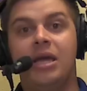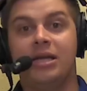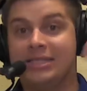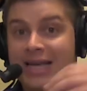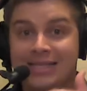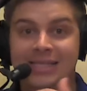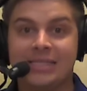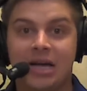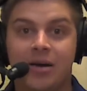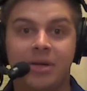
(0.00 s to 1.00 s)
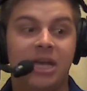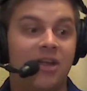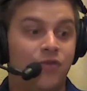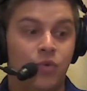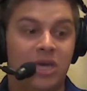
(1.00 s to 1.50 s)
and says he's coming, and
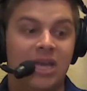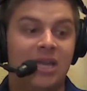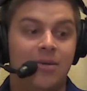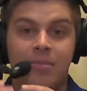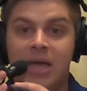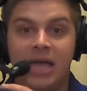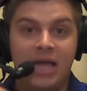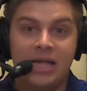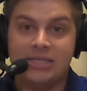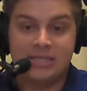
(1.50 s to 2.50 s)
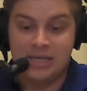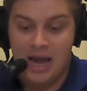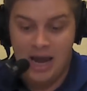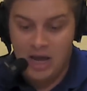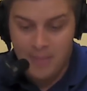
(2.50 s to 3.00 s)
if you get him, it's
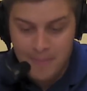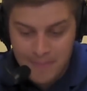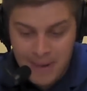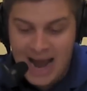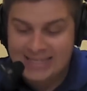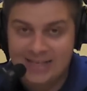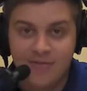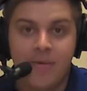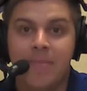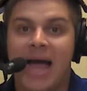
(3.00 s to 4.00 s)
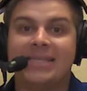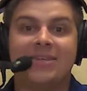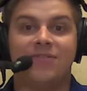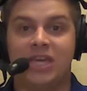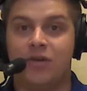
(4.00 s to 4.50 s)
a massive,
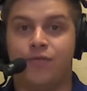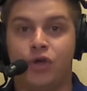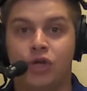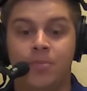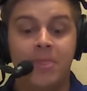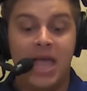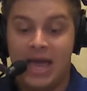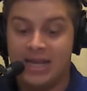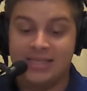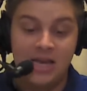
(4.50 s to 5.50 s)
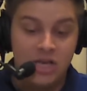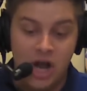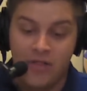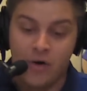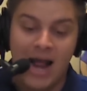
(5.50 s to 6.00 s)
massive get for you, and it's
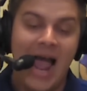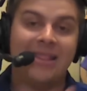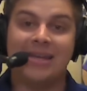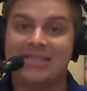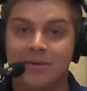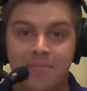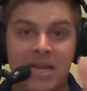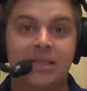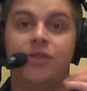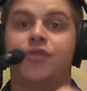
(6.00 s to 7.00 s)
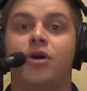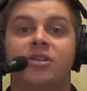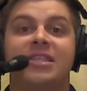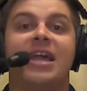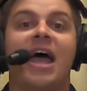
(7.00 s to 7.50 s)
another hat that is immediately thrown
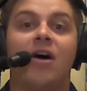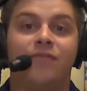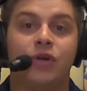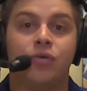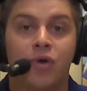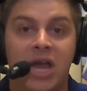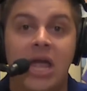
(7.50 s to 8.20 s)
into that outfield ring.